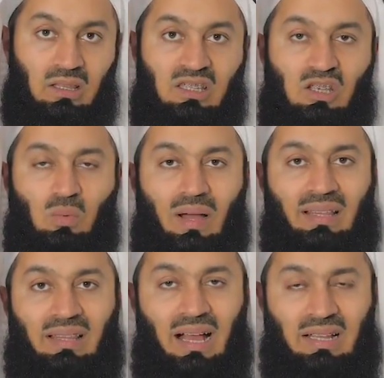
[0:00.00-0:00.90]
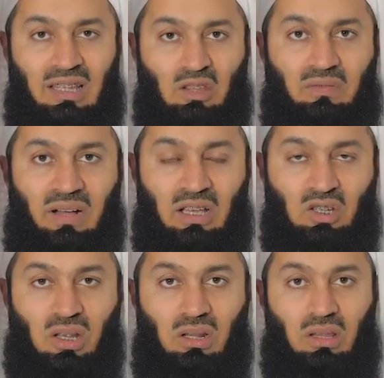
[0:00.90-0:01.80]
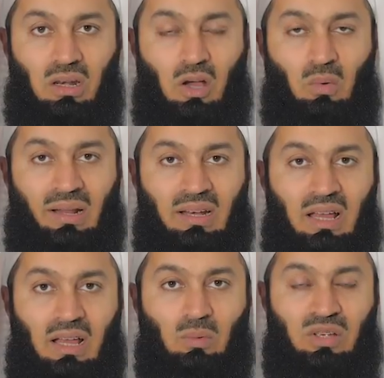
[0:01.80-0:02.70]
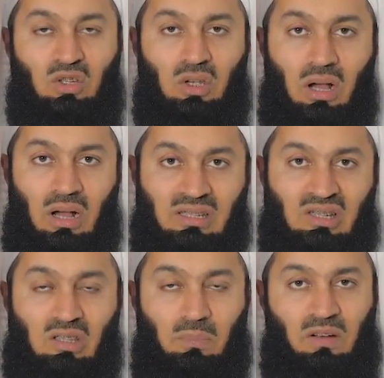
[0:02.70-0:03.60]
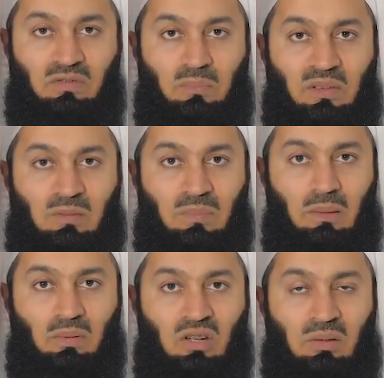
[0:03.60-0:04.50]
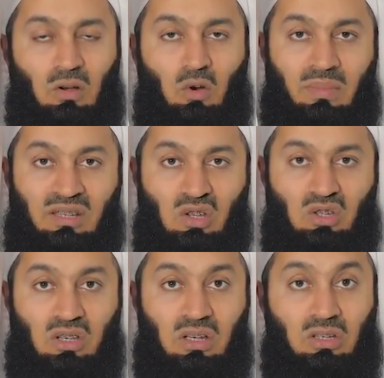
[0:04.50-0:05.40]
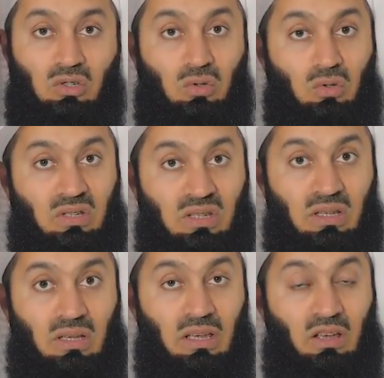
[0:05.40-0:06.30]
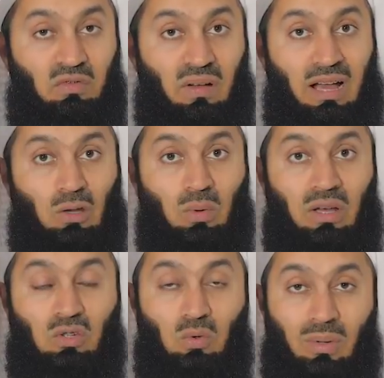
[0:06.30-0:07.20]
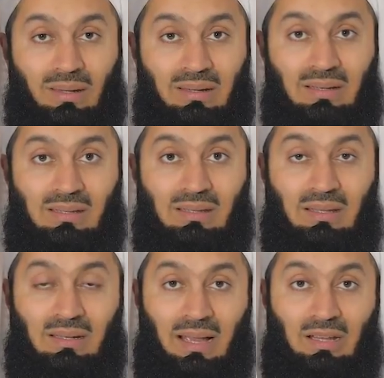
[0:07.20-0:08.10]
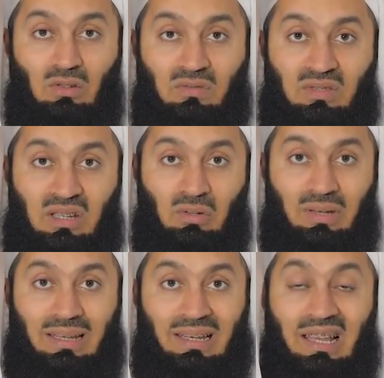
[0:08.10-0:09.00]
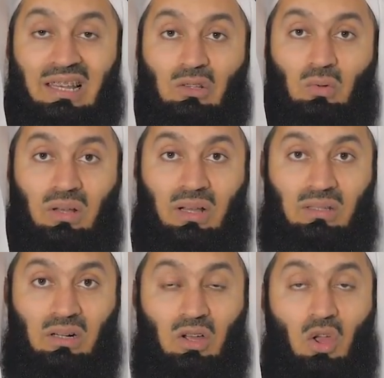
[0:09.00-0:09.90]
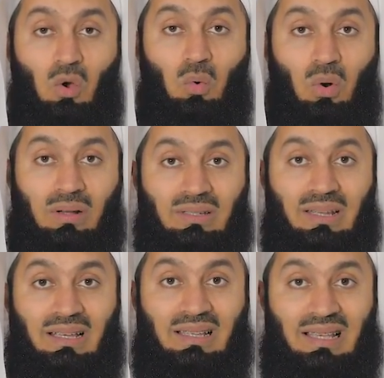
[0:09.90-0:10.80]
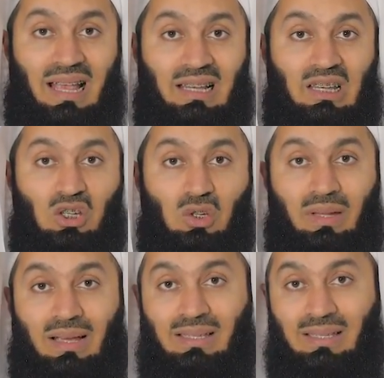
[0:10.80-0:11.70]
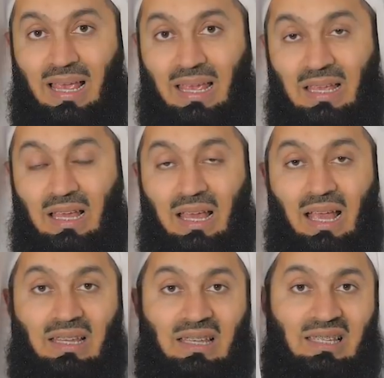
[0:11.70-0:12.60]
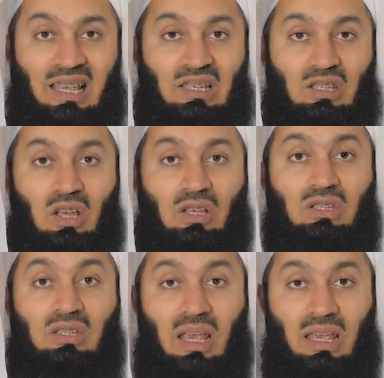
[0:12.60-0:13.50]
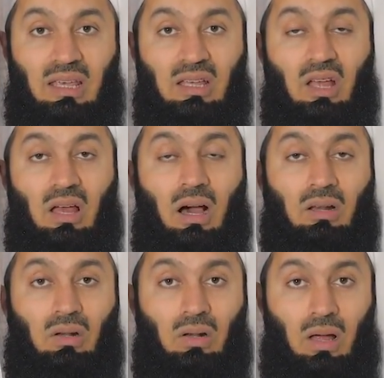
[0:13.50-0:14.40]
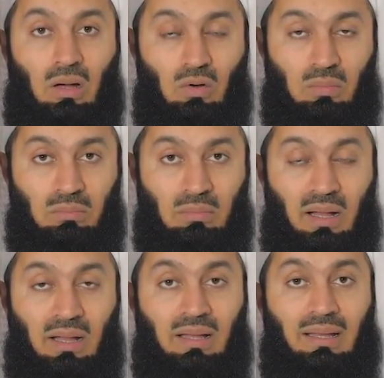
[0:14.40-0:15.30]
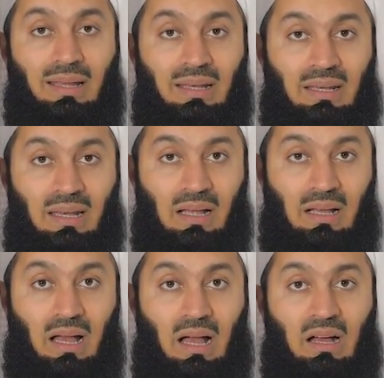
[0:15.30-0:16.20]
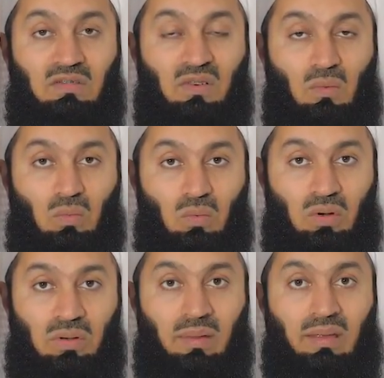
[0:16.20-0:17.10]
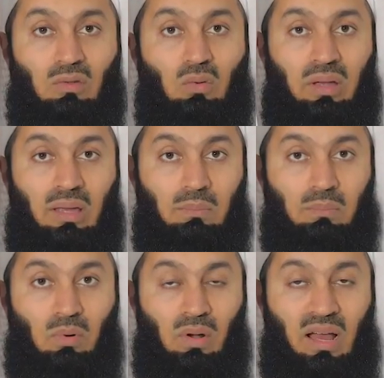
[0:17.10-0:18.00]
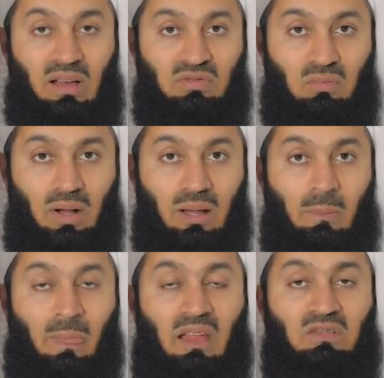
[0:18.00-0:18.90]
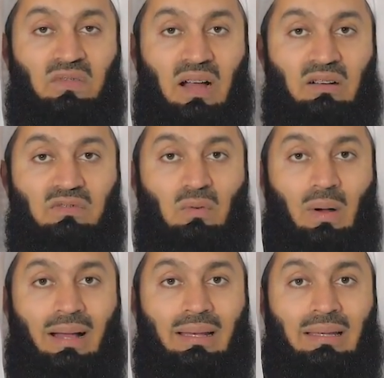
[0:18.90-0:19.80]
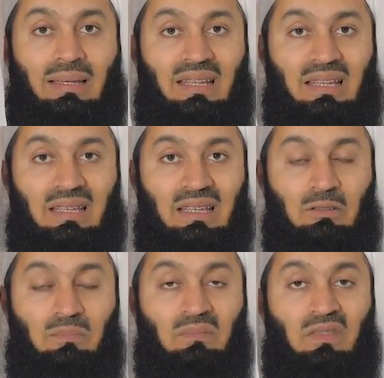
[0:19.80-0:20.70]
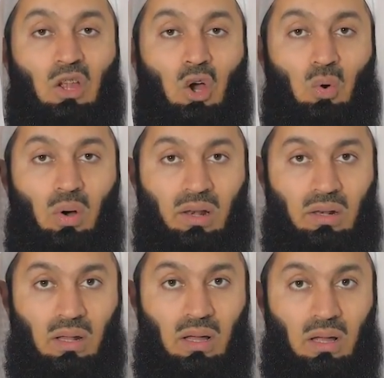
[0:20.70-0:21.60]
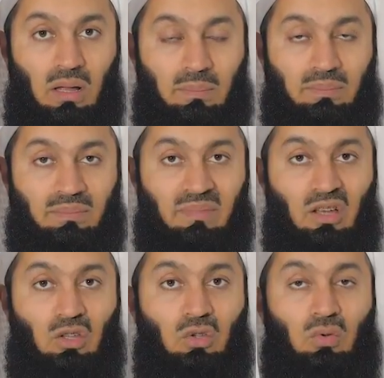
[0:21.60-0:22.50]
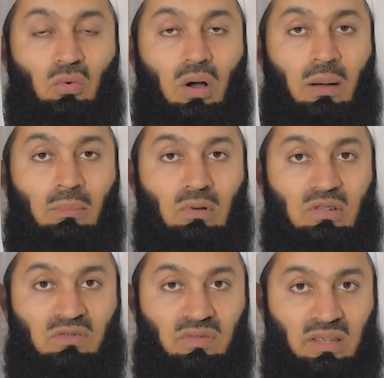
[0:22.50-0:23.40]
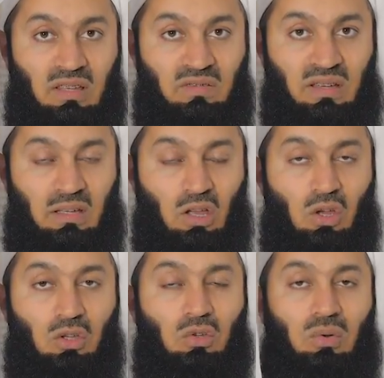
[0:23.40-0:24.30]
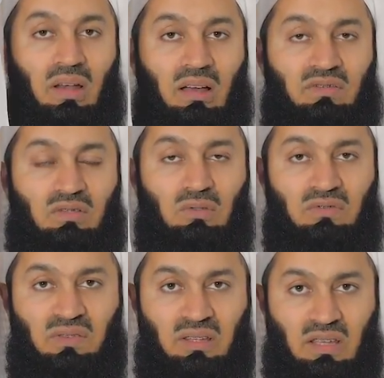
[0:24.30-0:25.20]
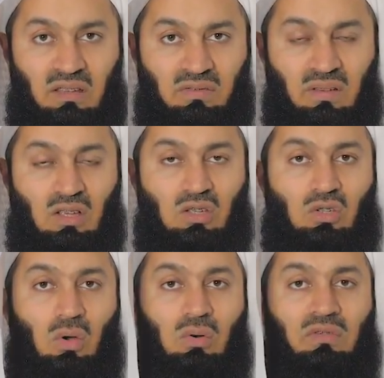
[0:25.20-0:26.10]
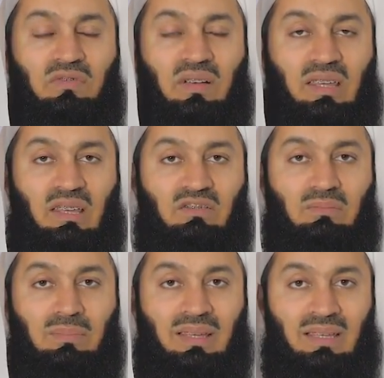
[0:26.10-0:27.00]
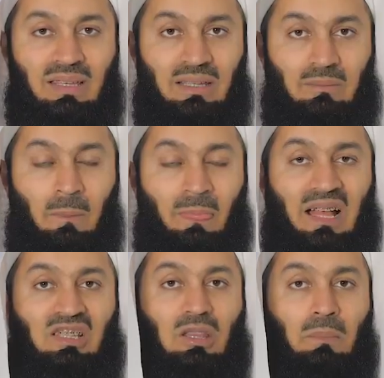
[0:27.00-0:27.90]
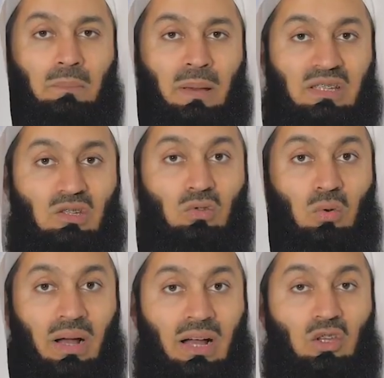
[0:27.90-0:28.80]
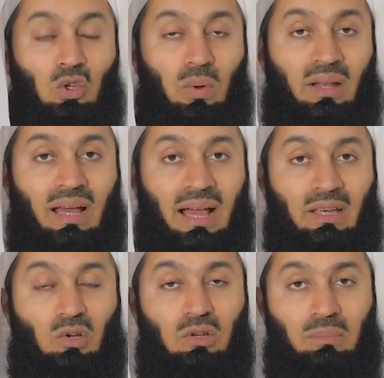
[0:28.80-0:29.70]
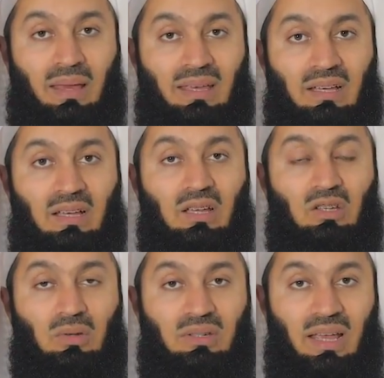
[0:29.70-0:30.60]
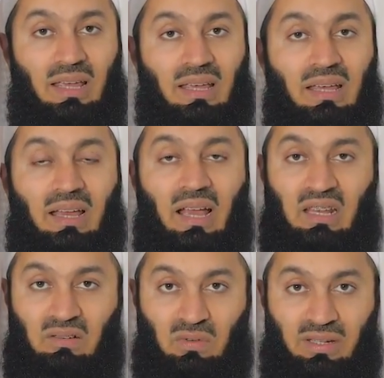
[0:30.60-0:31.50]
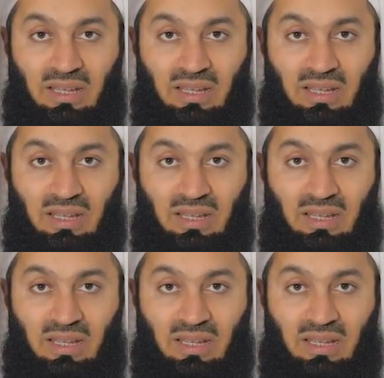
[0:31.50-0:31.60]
This is why in the hadith of Aisha radiallahu anha, when she asks the Prophet, peace be upon him, O Messenger, do you see if I were to witness the night of decree, Laylatul Qadr, what exactly should I say? And he says, say, Allahumma, innaka afuun tuhibbul afwa fa'fu anni. O Allah, you are most forgiving, you love to forgive, so forgive me. That's the best dua you and I could make today and every